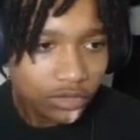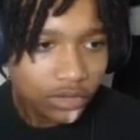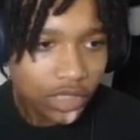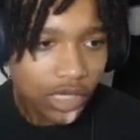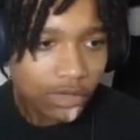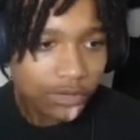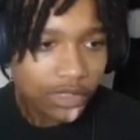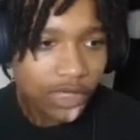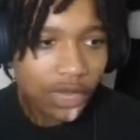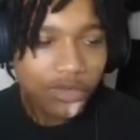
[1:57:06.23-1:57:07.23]
Nah,
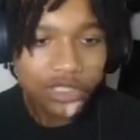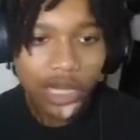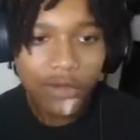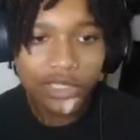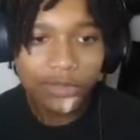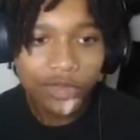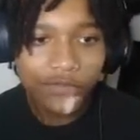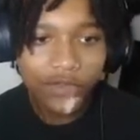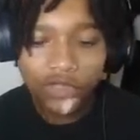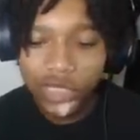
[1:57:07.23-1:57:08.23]
bro. That was that was some
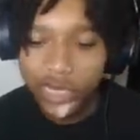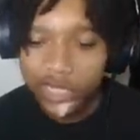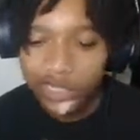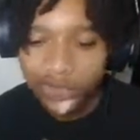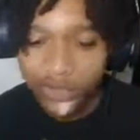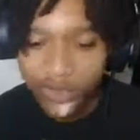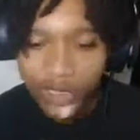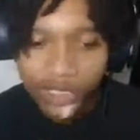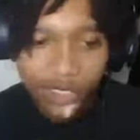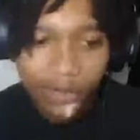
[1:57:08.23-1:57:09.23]
confusing ass defense right there.